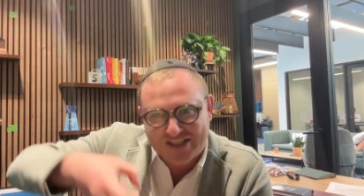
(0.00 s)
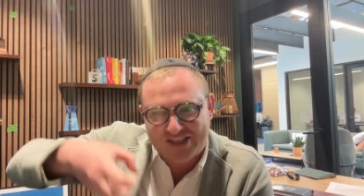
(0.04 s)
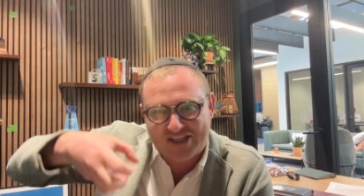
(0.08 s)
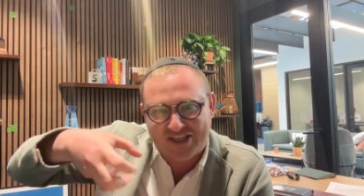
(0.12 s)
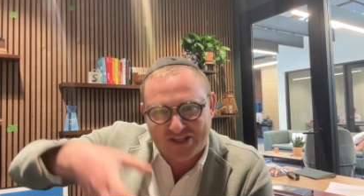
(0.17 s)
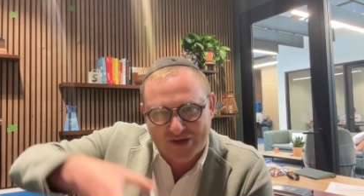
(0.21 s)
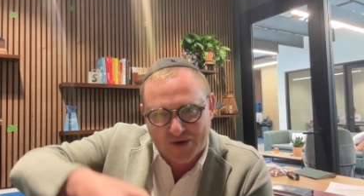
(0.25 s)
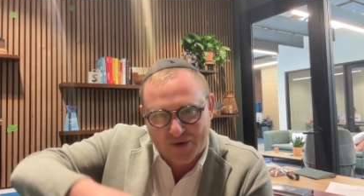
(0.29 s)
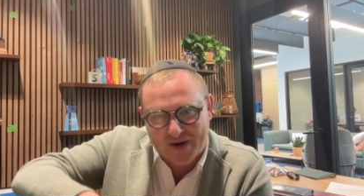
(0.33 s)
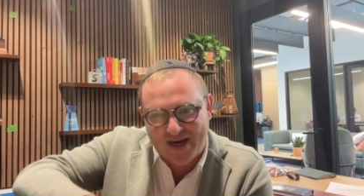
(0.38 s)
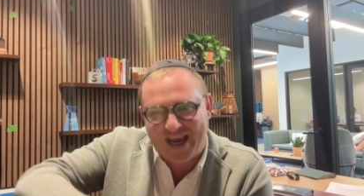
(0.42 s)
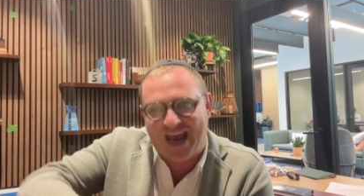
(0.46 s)
this
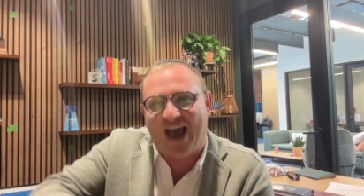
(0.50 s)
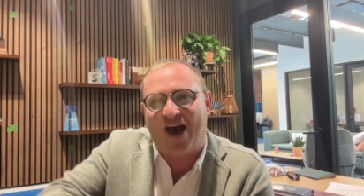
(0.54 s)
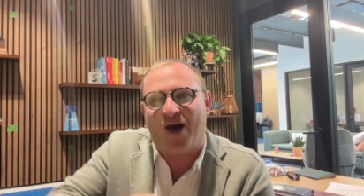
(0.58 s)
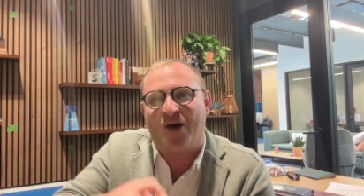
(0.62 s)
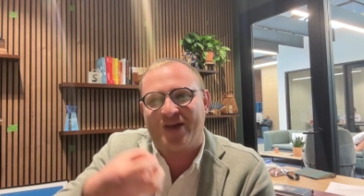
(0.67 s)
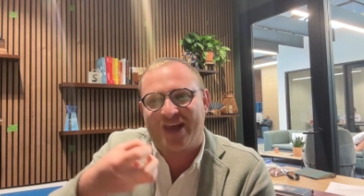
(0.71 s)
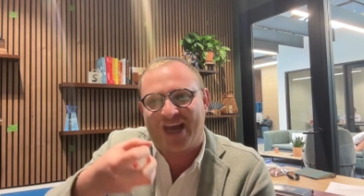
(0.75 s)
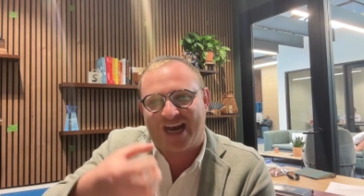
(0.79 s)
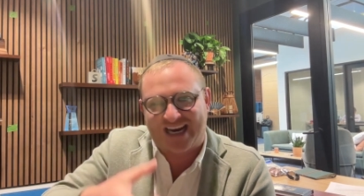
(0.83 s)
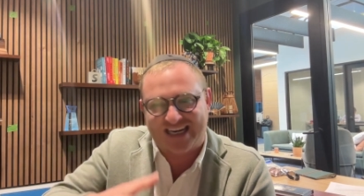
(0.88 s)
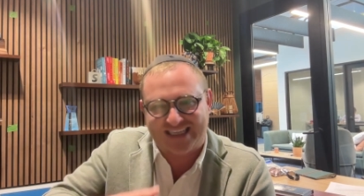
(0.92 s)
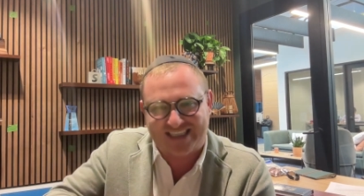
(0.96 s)
story
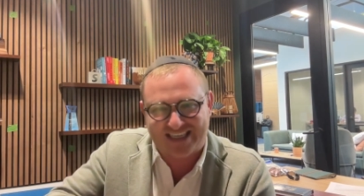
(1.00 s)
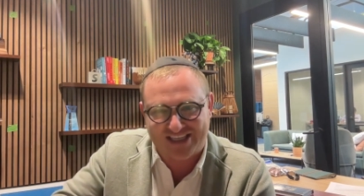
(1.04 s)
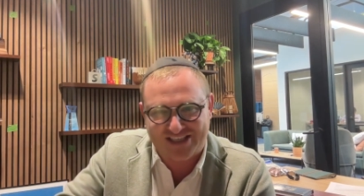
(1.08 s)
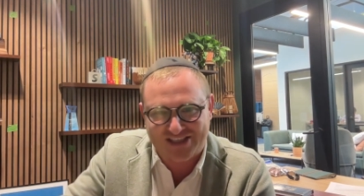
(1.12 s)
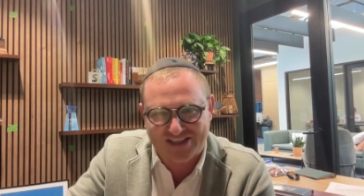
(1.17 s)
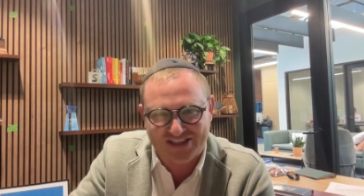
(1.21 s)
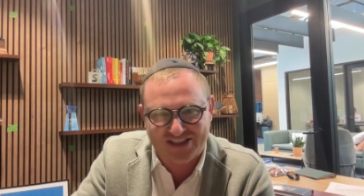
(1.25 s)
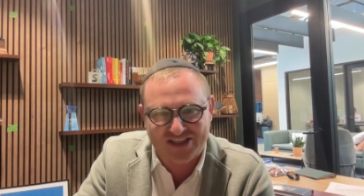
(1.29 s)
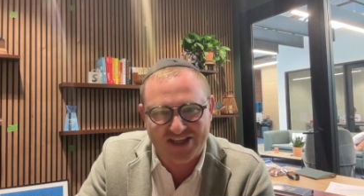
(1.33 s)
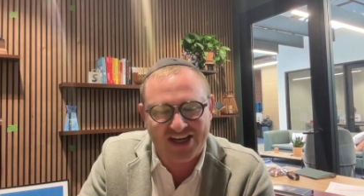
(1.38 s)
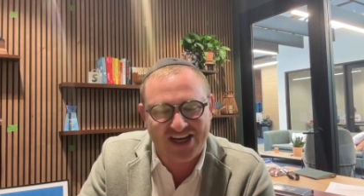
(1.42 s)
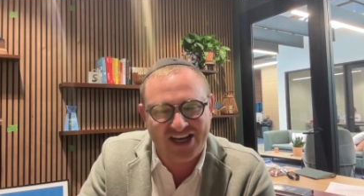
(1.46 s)
out yet because it's
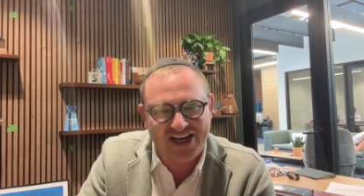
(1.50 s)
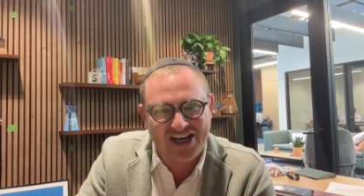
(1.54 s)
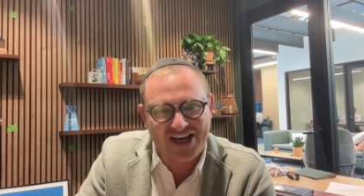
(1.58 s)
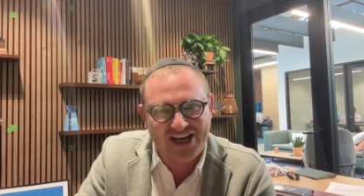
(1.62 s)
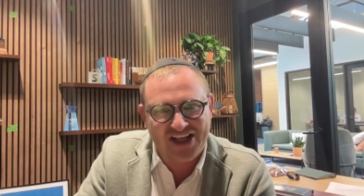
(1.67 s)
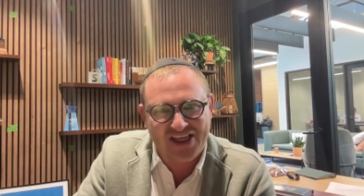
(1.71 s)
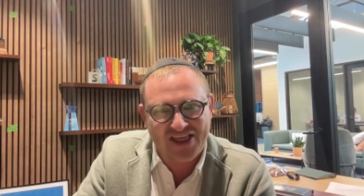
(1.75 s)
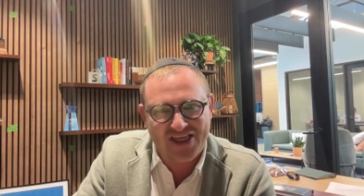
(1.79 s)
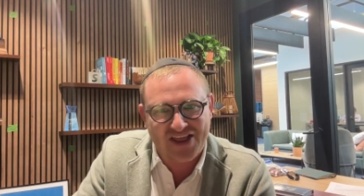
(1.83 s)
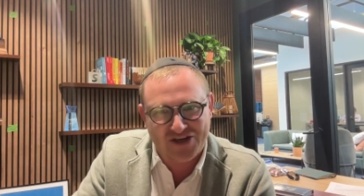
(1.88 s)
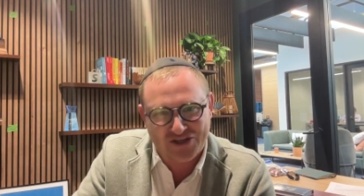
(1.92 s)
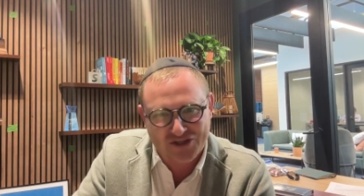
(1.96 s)
just
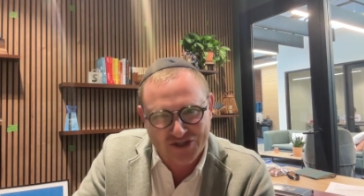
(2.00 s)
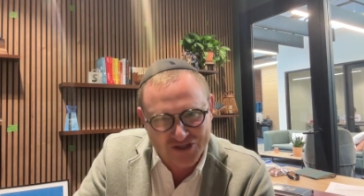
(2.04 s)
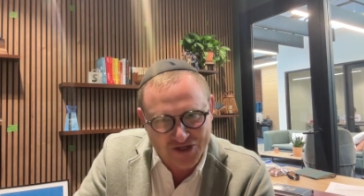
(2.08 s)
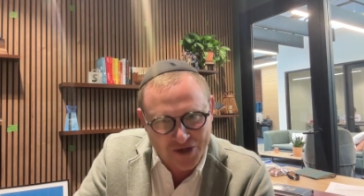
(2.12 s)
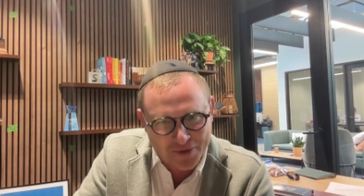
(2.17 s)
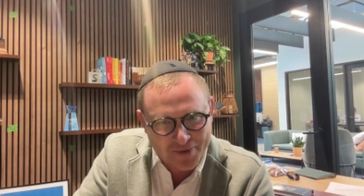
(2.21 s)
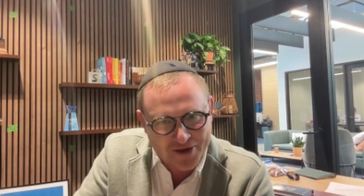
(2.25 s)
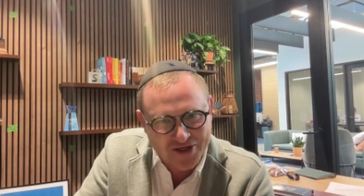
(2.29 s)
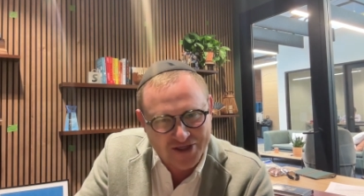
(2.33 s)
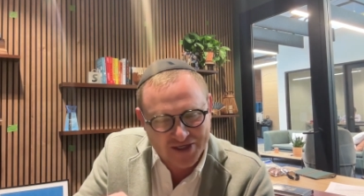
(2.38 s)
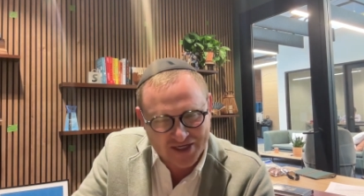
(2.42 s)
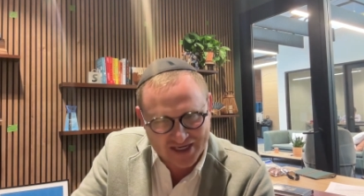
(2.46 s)
there's so
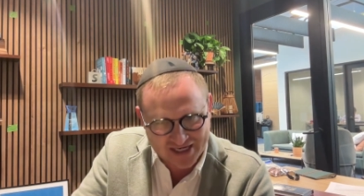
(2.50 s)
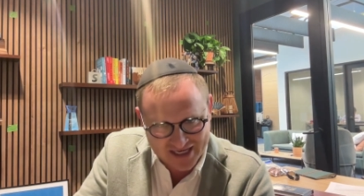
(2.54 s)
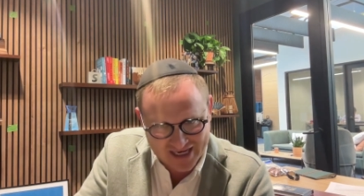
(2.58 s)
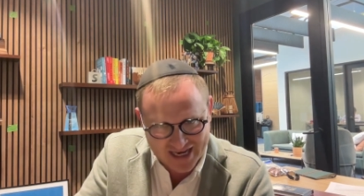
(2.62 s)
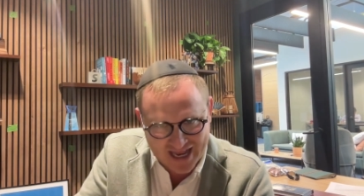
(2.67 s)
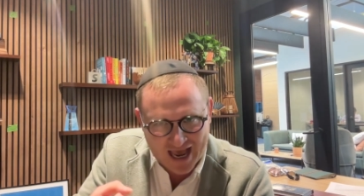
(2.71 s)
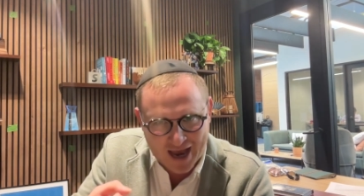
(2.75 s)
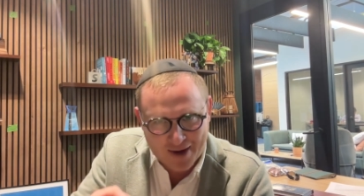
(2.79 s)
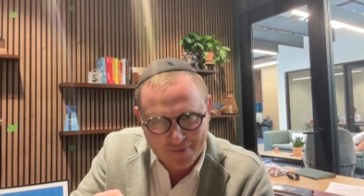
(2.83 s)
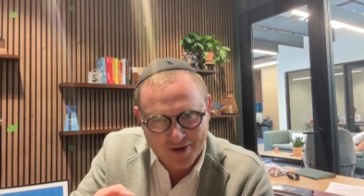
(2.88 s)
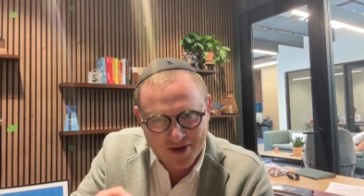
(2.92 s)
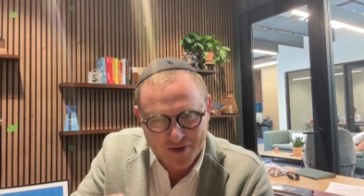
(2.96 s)
much that can
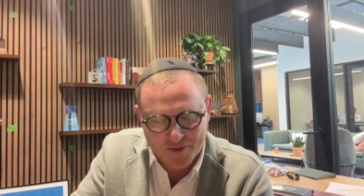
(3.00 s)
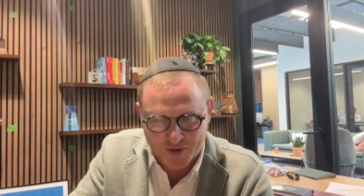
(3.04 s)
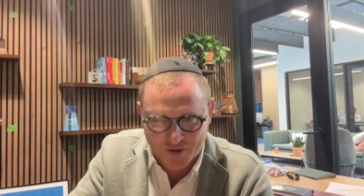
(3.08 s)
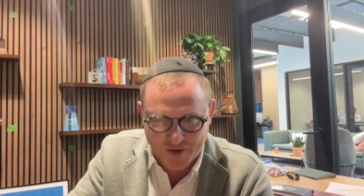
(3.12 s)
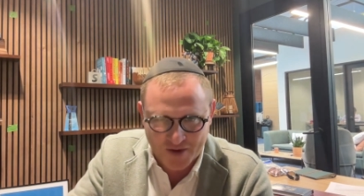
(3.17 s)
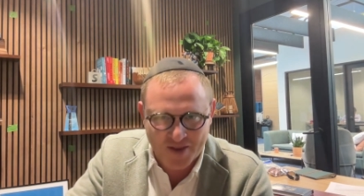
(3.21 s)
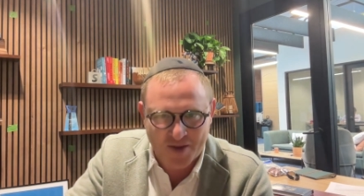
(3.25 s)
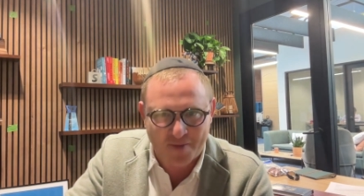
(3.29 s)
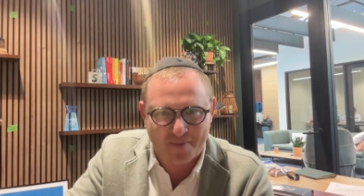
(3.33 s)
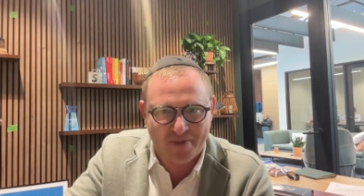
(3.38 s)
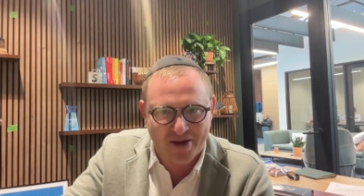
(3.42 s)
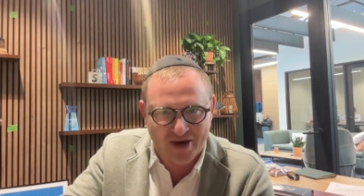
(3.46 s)
happen we're
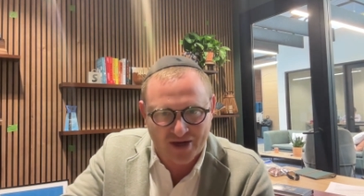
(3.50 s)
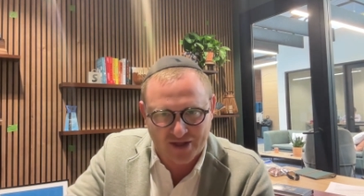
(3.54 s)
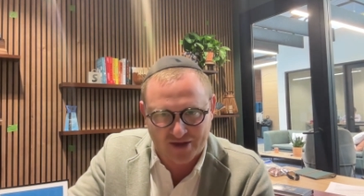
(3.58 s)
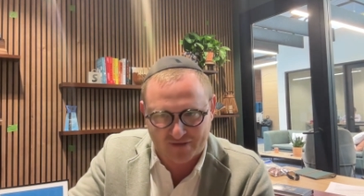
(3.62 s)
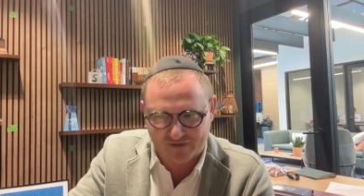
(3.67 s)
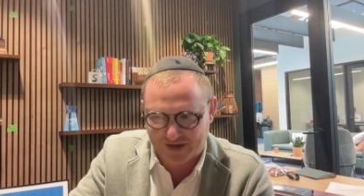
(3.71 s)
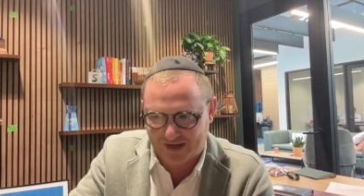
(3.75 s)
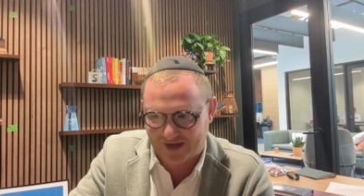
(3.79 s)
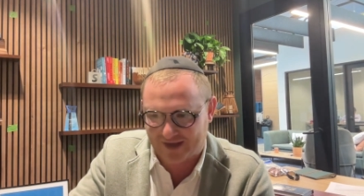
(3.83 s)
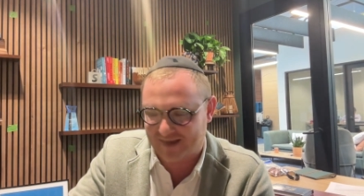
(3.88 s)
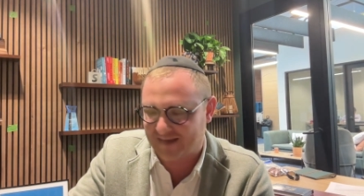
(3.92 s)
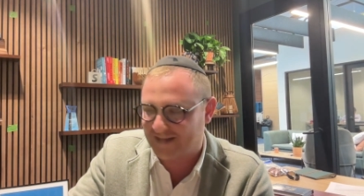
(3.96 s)
in the middle of
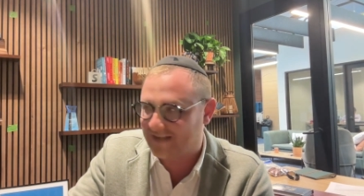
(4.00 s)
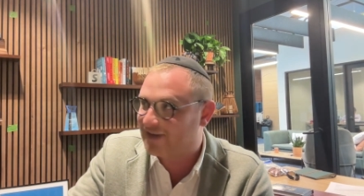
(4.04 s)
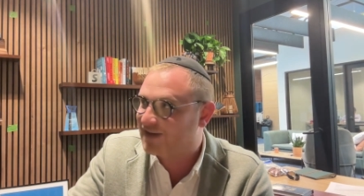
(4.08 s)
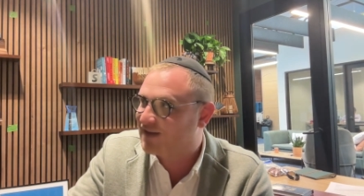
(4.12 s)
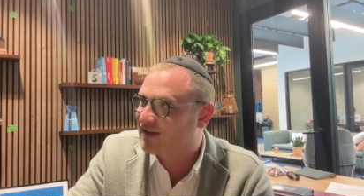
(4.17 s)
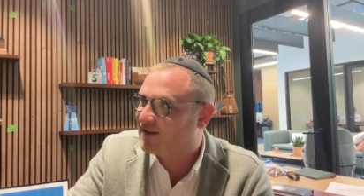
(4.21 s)
like